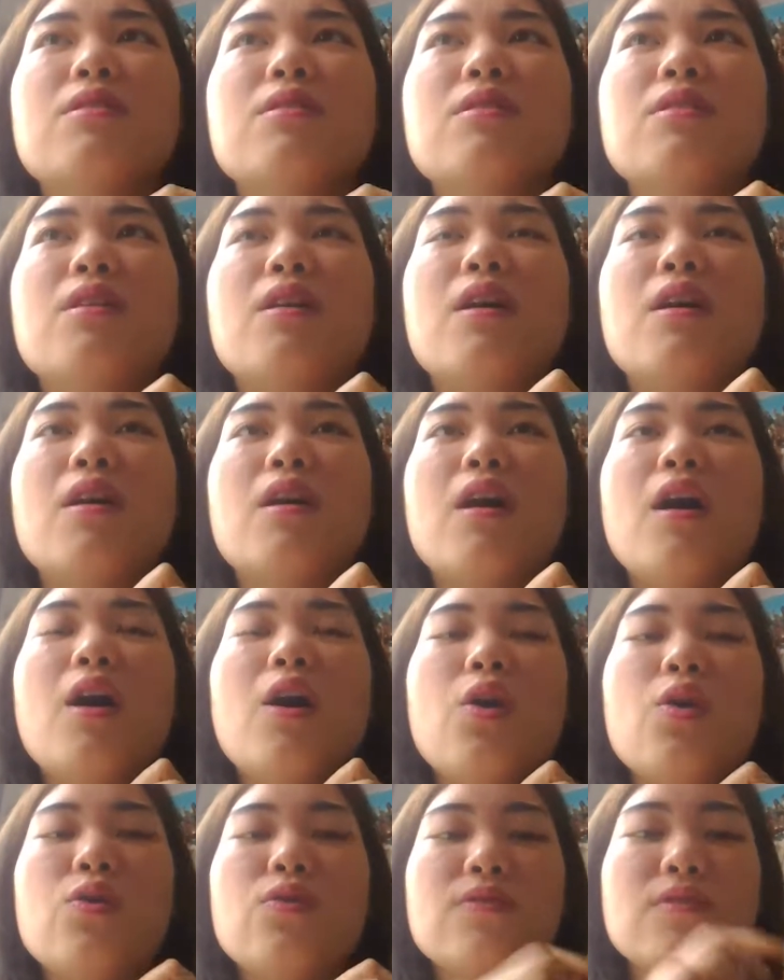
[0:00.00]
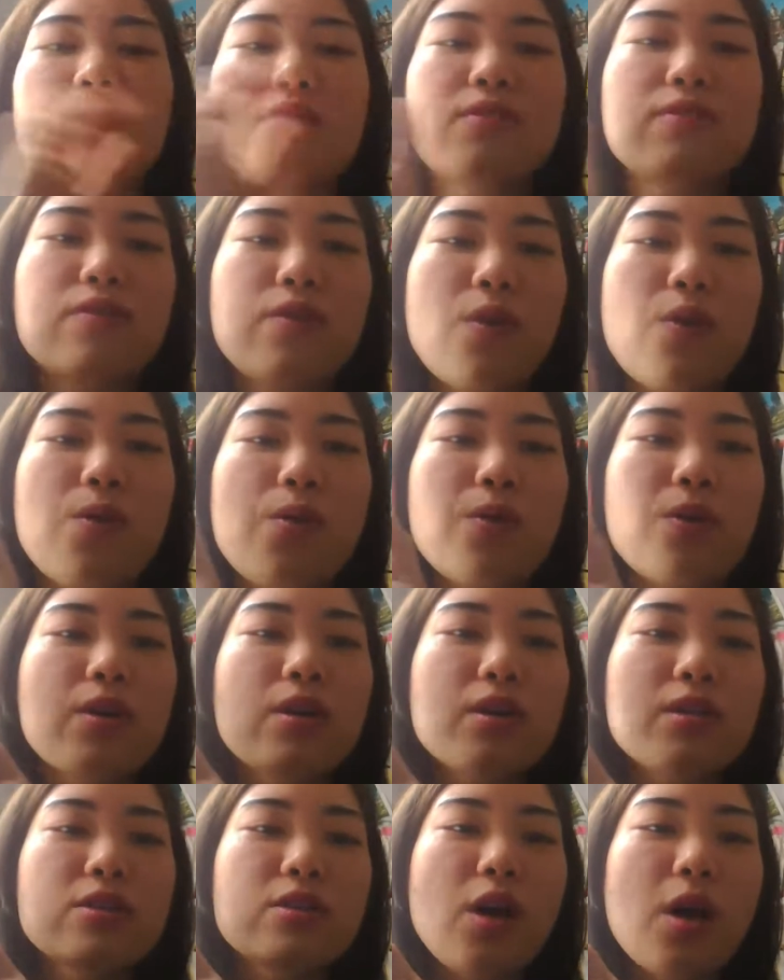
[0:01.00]
over four
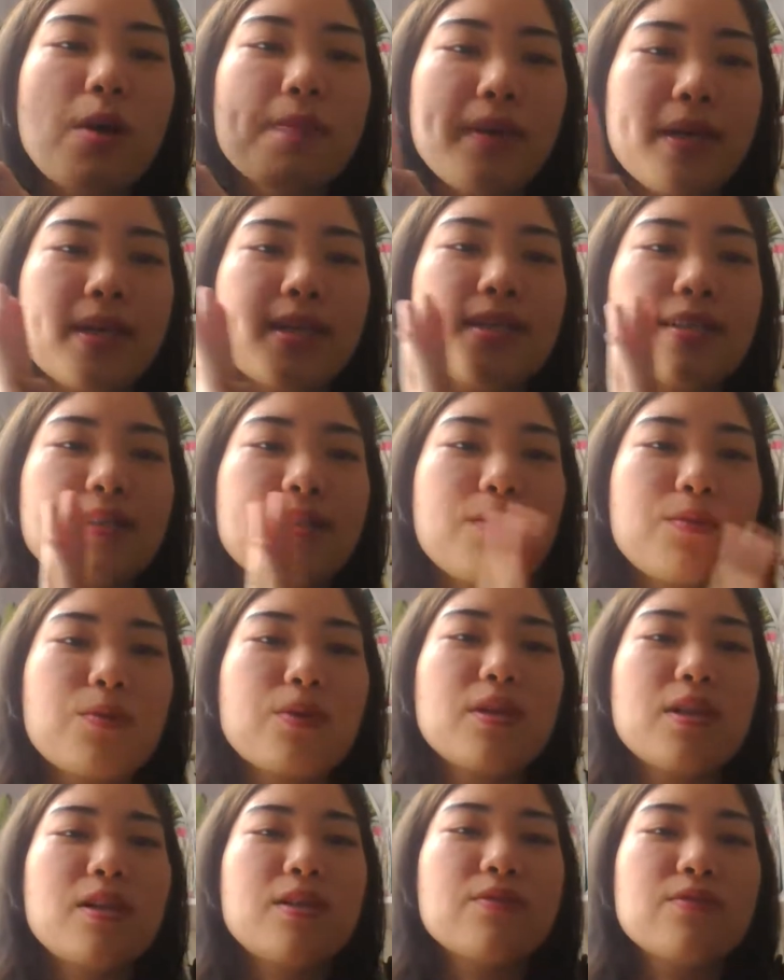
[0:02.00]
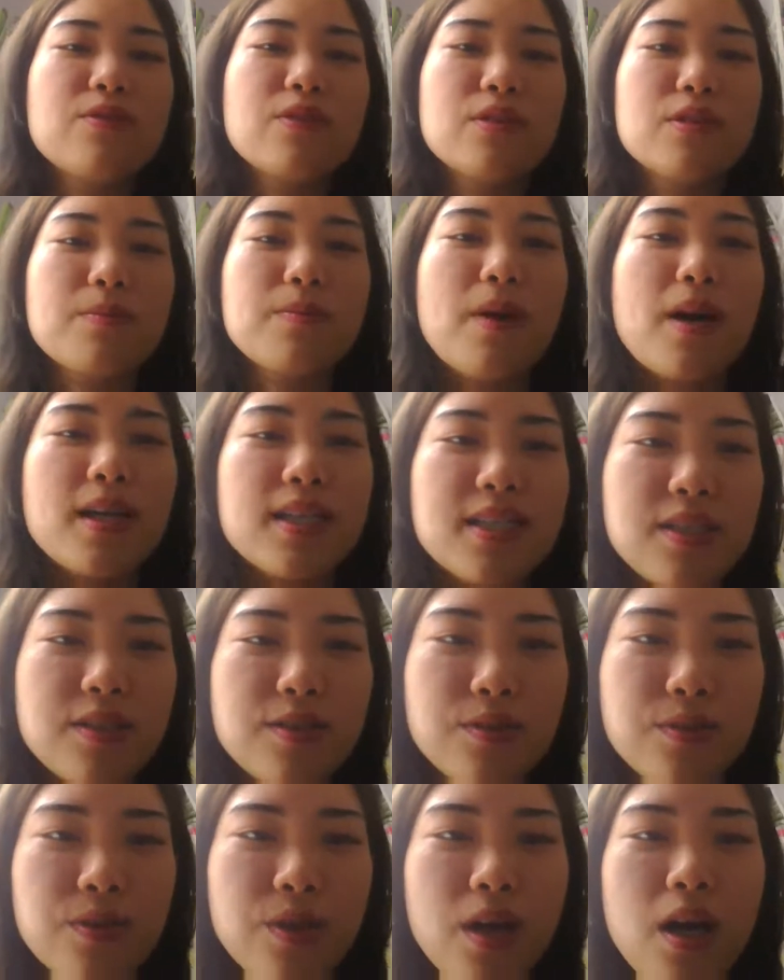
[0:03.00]
topic that we learn for the part
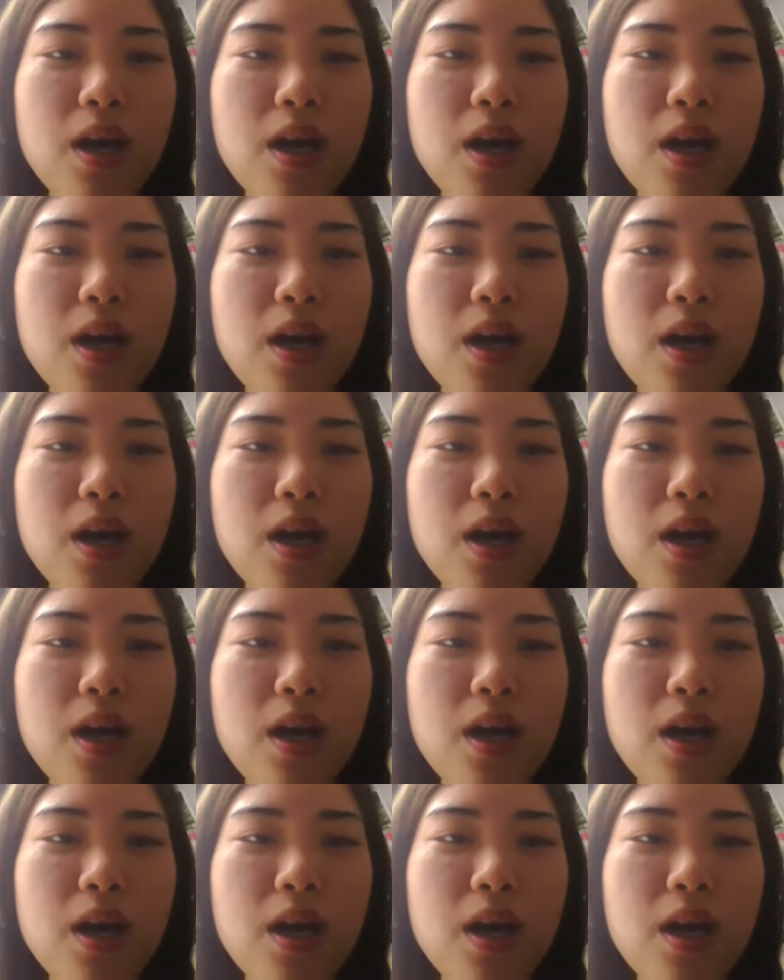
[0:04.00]
two.